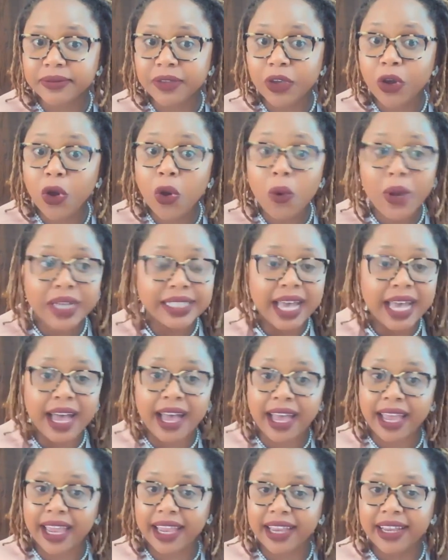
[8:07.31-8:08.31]
Who was
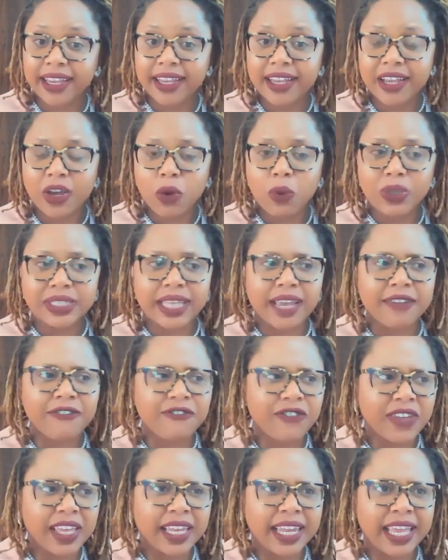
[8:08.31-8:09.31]
I? Was I
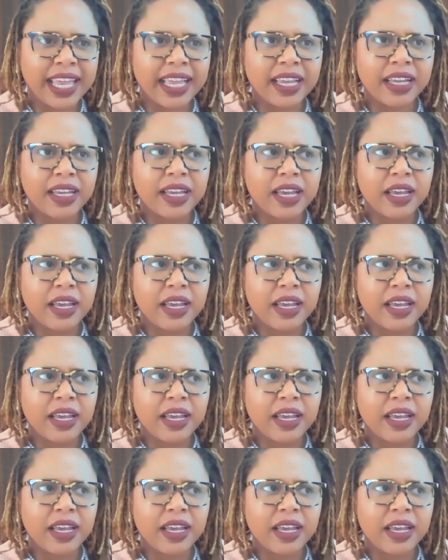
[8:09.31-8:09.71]
feeling